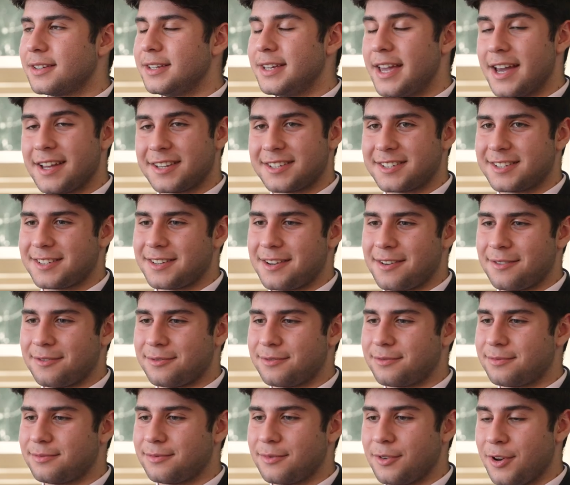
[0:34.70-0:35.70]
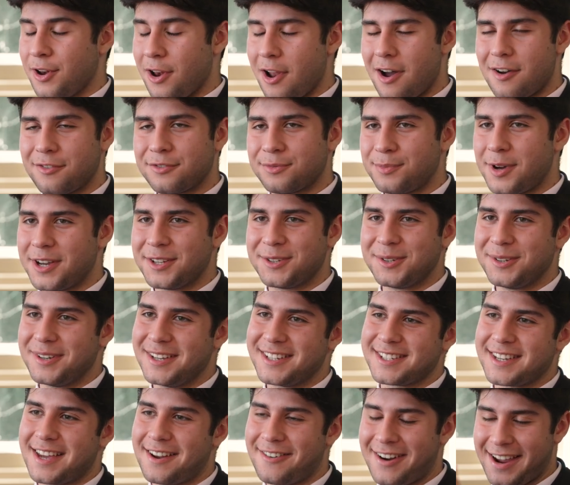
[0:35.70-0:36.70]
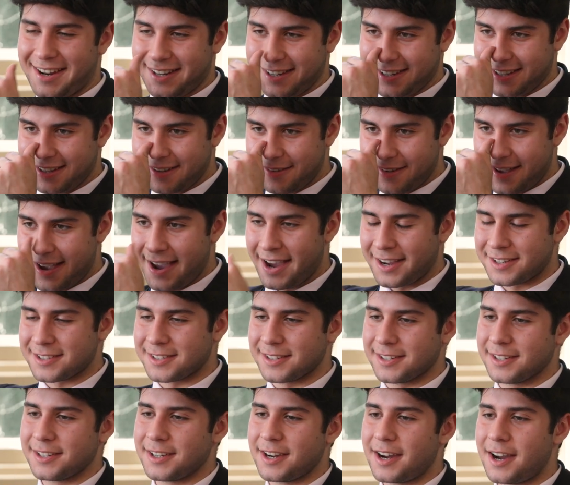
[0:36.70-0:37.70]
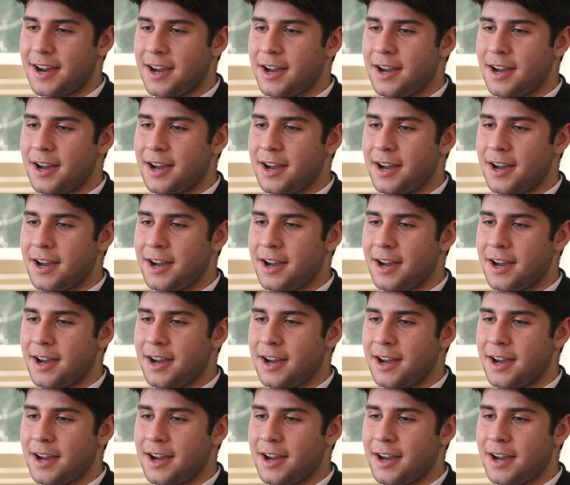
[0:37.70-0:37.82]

Yes, I've loved my 2 years at Radley, actually.